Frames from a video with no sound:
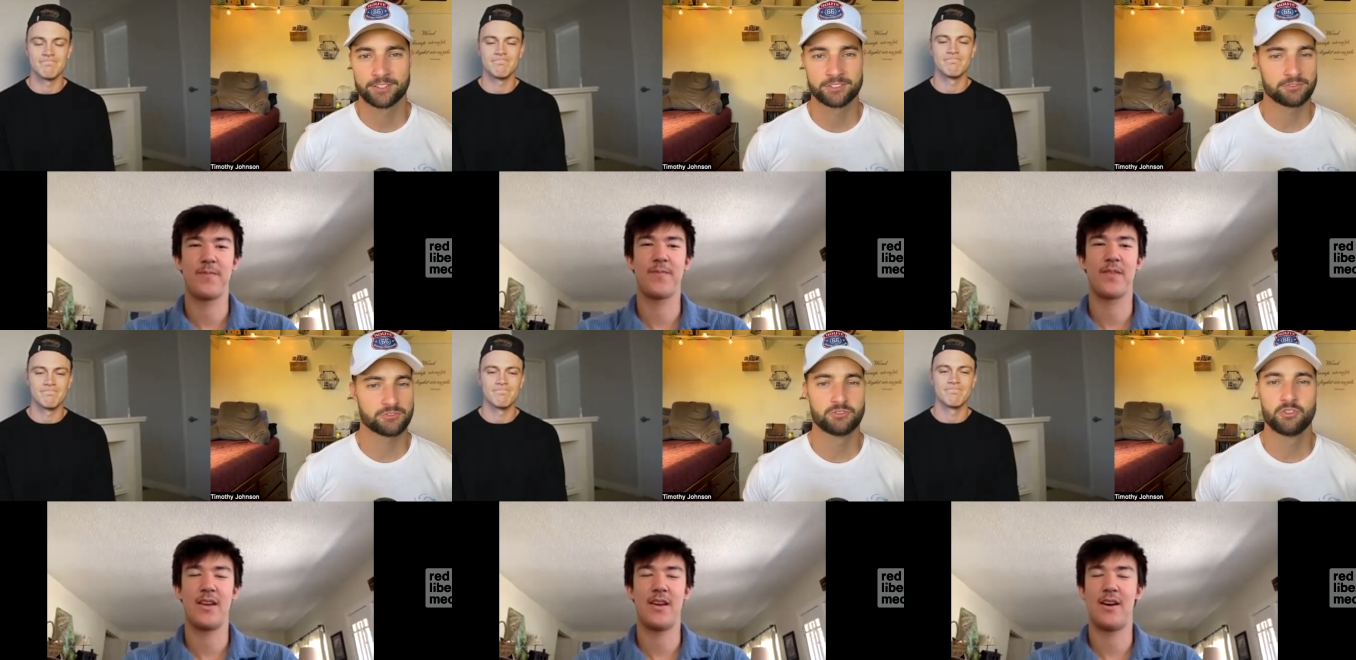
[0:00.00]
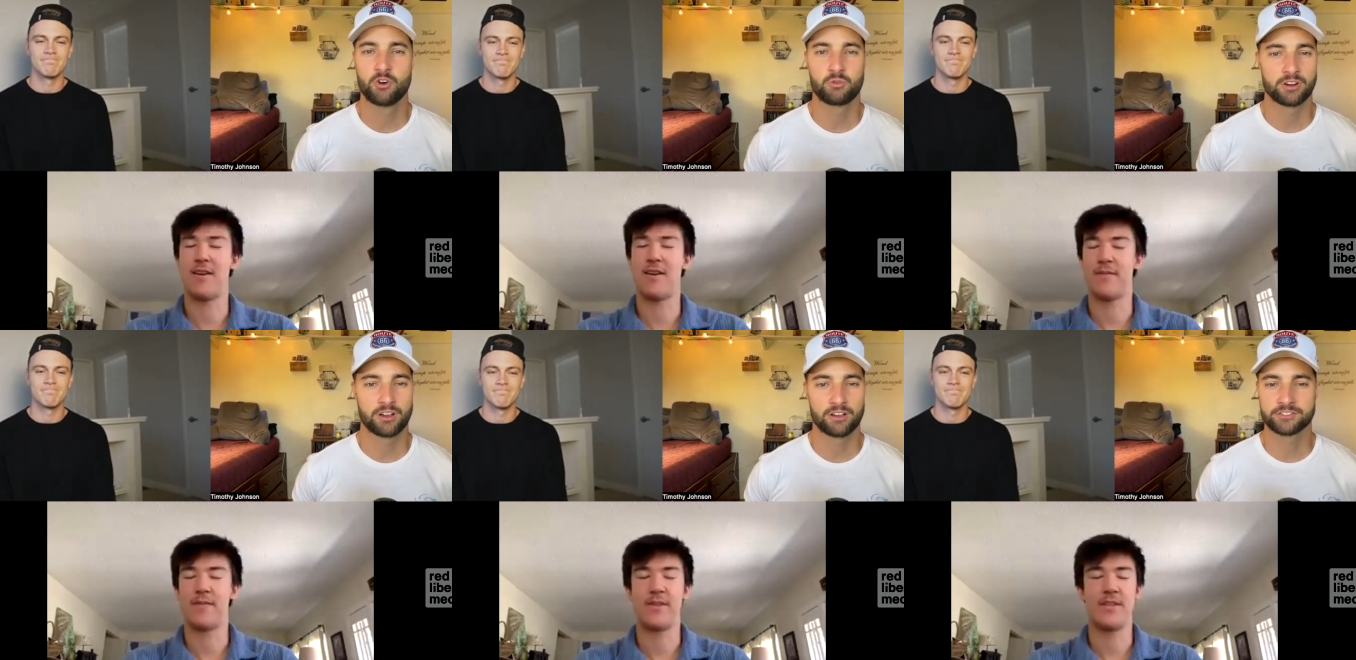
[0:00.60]
Speaker 1: So yeah. There's
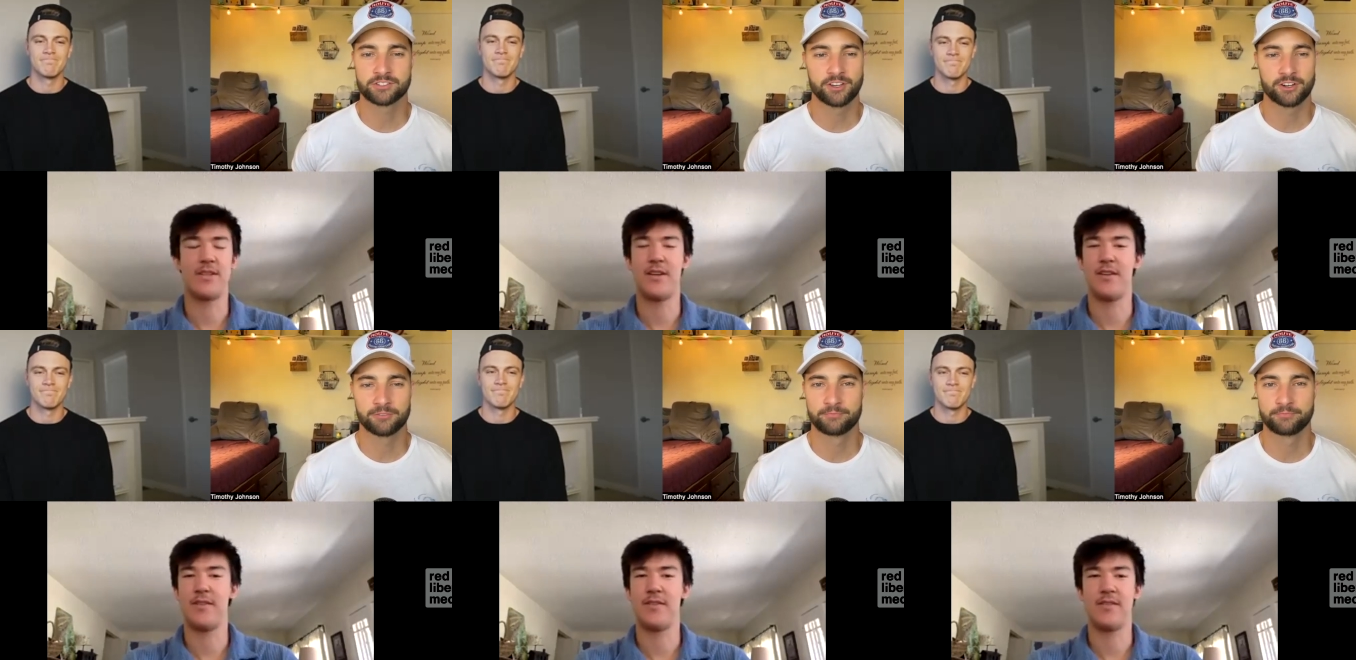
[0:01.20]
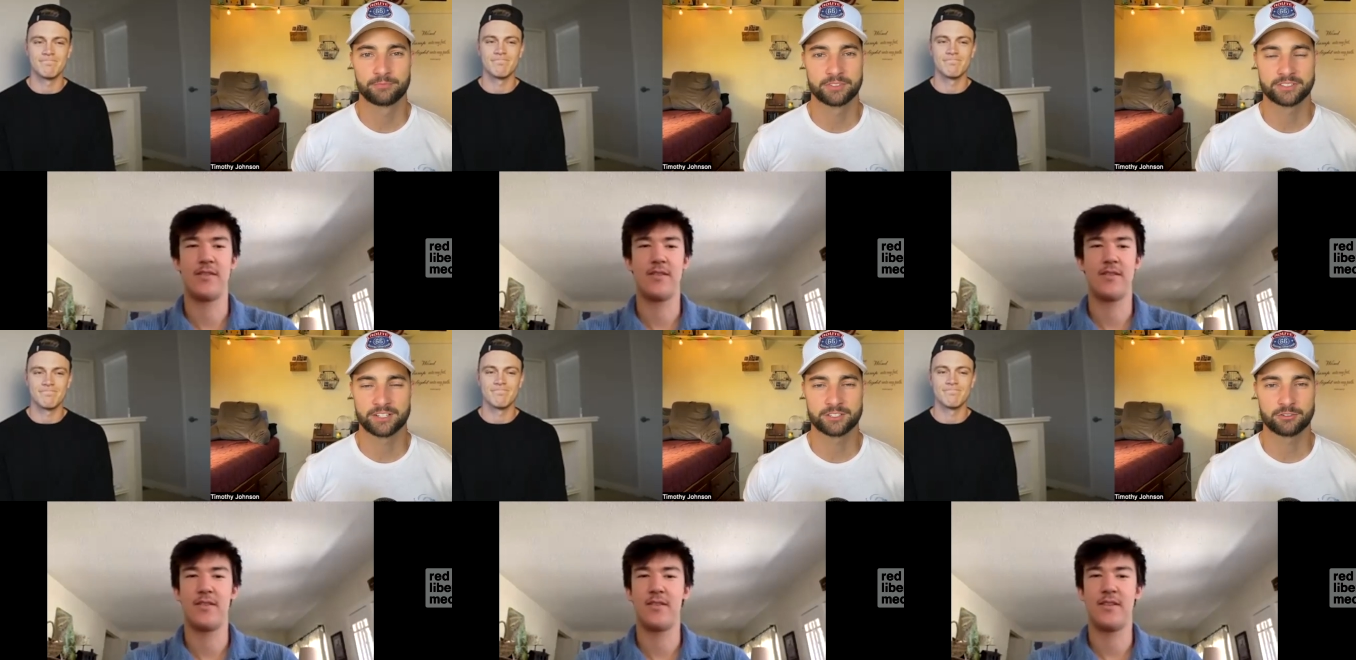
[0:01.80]
nowhere else to go besides